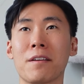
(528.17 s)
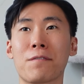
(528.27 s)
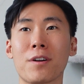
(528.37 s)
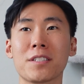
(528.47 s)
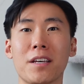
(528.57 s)
The
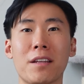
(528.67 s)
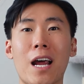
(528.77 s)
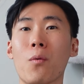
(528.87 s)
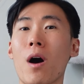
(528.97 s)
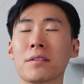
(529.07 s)
first day
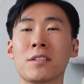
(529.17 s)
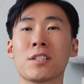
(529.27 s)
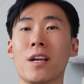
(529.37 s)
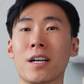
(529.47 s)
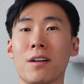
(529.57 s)
that I walked
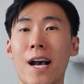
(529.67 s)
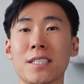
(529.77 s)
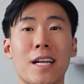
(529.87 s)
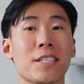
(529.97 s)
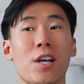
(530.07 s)
into that
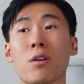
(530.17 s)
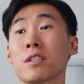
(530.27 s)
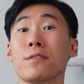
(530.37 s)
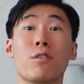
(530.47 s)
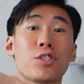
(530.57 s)
class and I saw
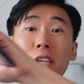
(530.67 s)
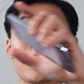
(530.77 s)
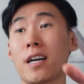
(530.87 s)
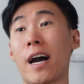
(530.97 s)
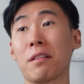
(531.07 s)
those flow
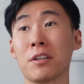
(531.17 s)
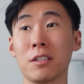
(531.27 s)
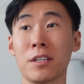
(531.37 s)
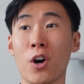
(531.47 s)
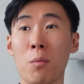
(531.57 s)
sheets, I
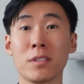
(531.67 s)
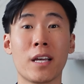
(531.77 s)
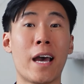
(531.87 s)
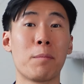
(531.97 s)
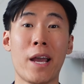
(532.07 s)
literally almost
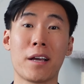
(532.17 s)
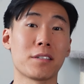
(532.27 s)
had a panic